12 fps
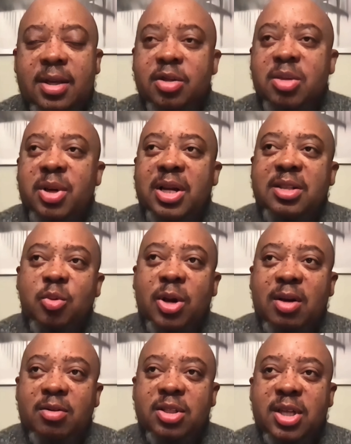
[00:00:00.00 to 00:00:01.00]
you. Similar to
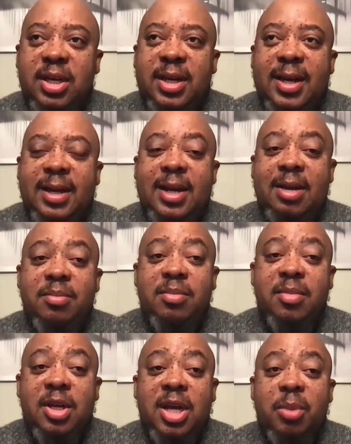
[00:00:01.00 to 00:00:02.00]
what I was saying,
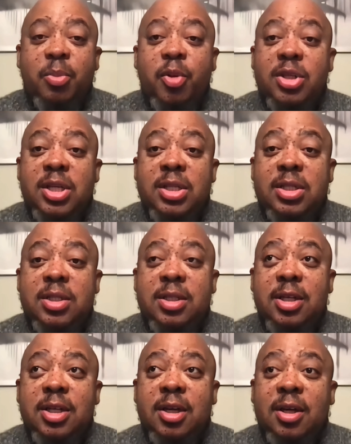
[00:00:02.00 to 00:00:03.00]
LLM can process
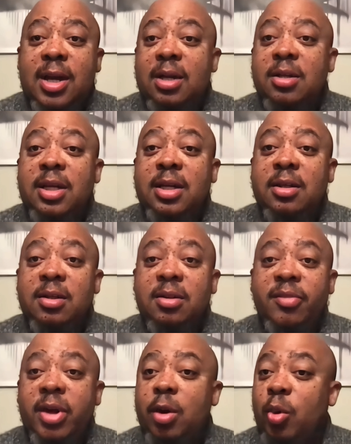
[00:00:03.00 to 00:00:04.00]
a lot of data
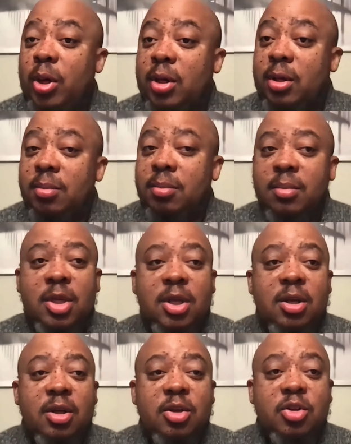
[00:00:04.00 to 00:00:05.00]
very quickly.
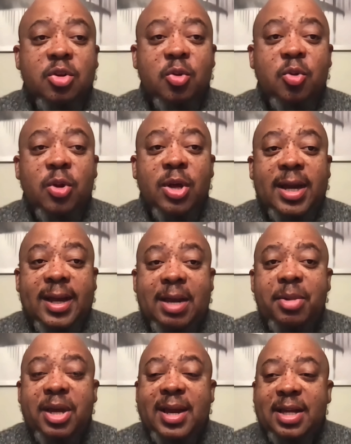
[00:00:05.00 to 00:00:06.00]
So
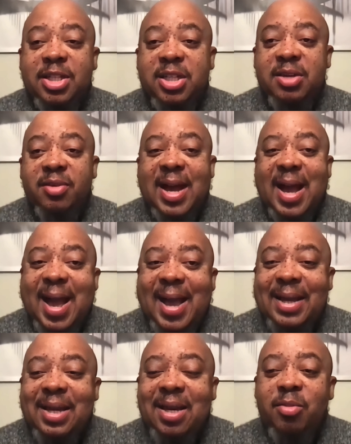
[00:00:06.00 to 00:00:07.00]
LLM can achieve a
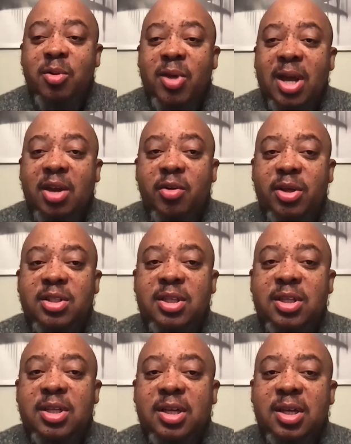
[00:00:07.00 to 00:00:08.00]
high level of
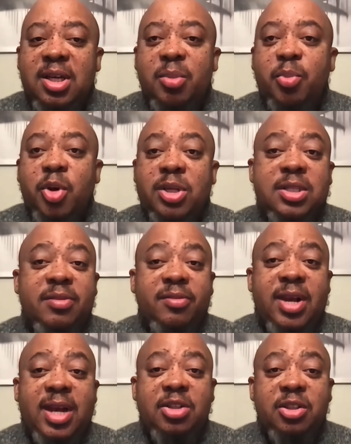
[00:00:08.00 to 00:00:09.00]
accuracy in processing
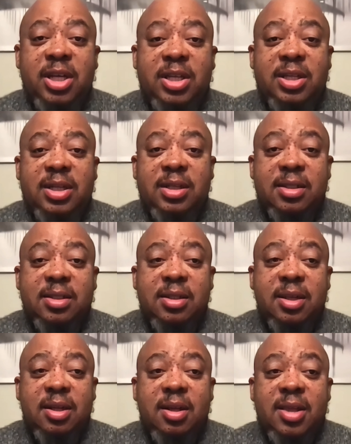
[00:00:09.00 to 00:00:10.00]
financial data,
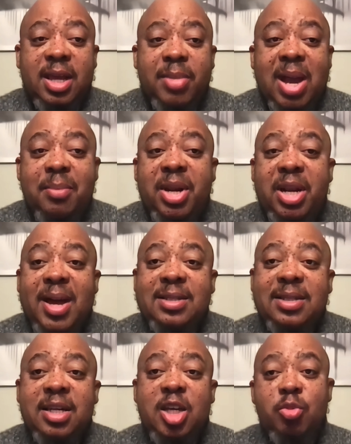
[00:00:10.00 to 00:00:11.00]
thereby
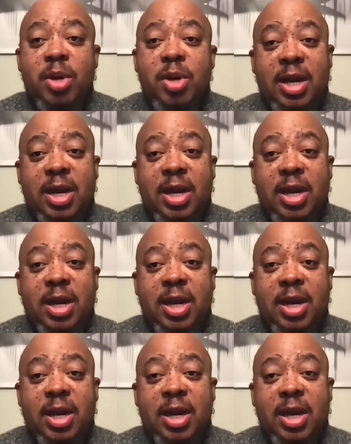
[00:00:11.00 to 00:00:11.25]
minimizing human